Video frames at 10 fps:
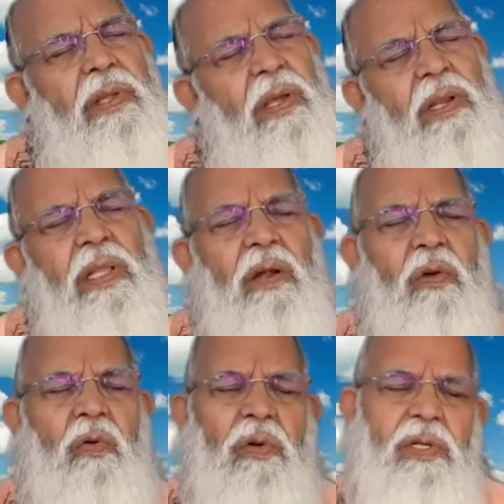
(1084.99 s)
There they are
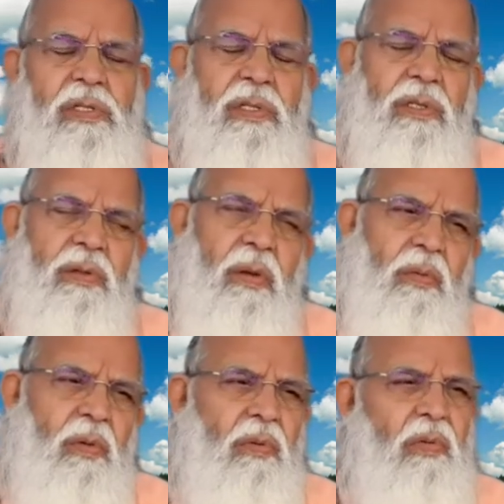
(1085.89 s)
told this thing, you
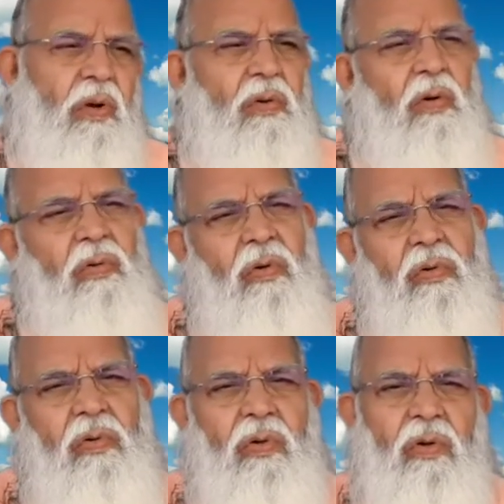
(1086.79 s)
know, caw, caw, caw,
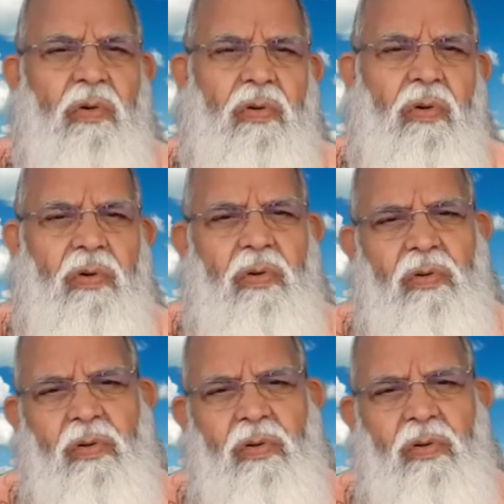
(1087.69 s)
caw, caw,